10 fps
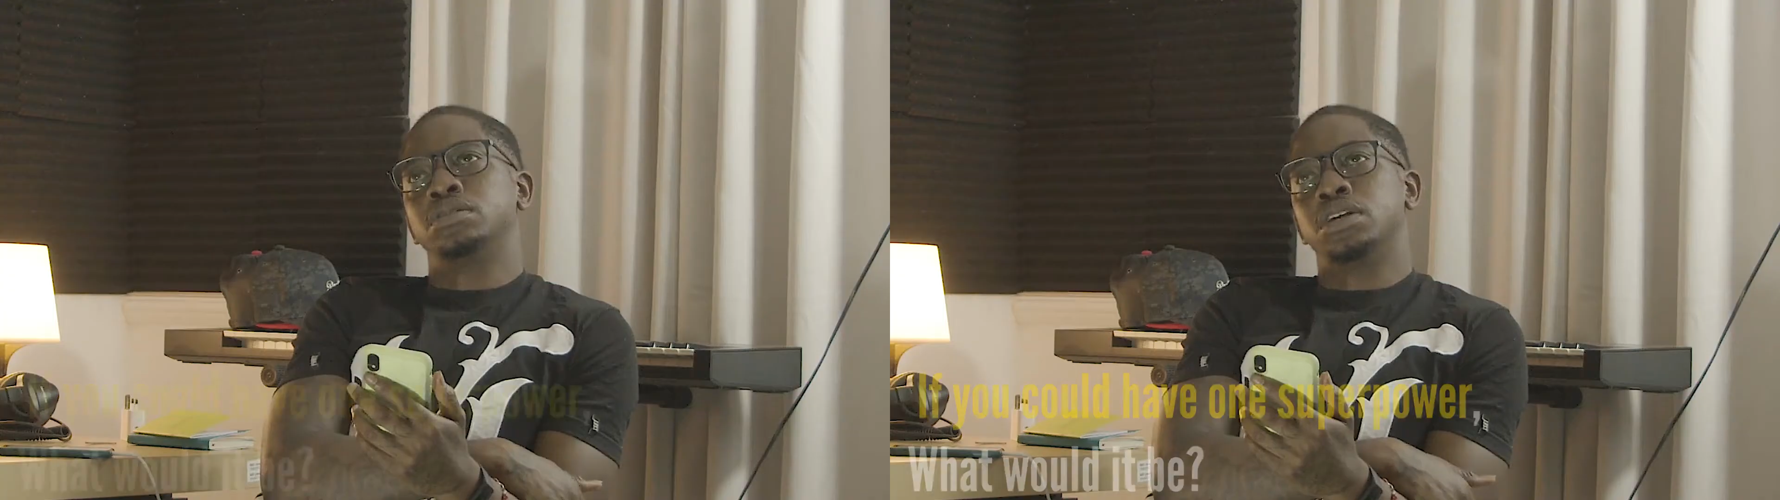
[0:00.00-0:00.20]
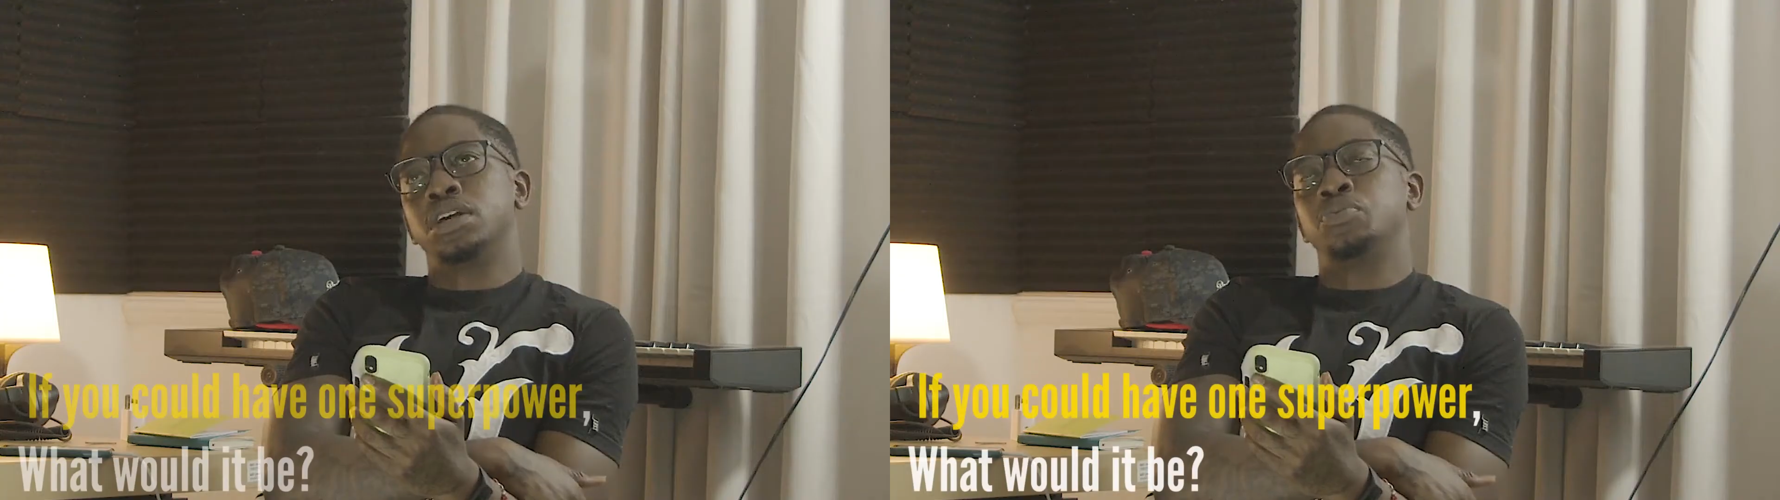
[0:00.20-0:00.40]

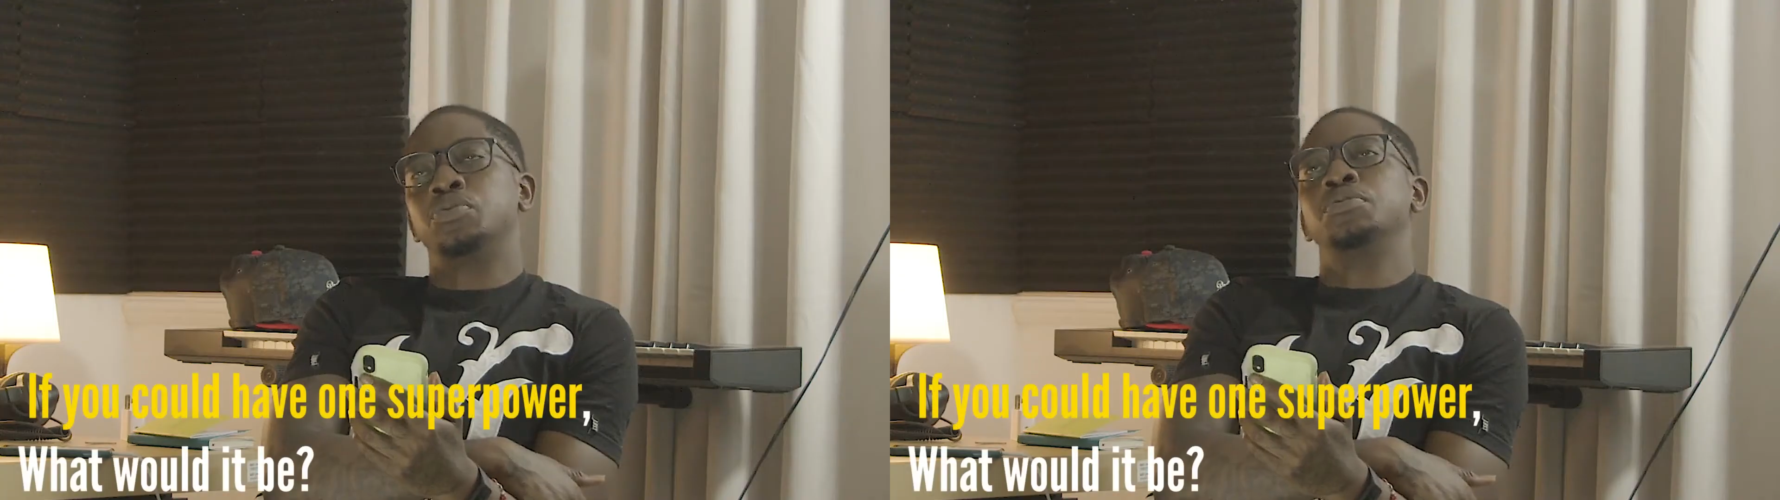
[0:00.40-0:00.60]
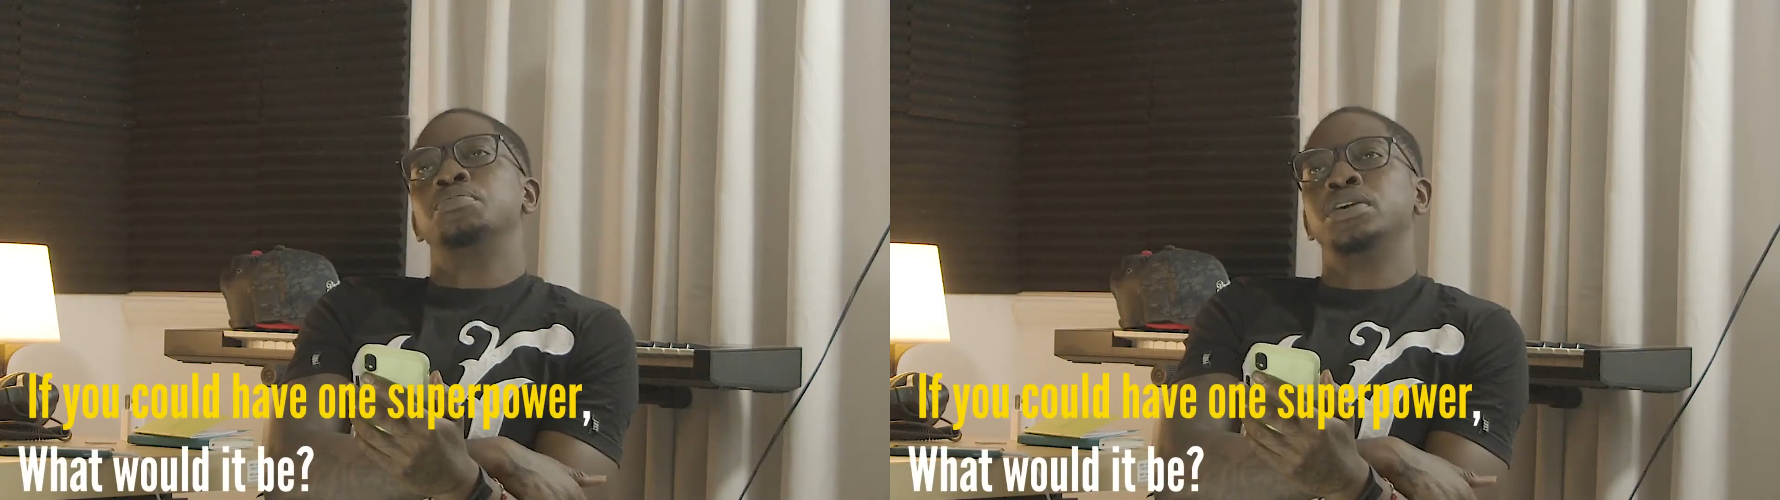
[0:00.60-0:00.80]
It would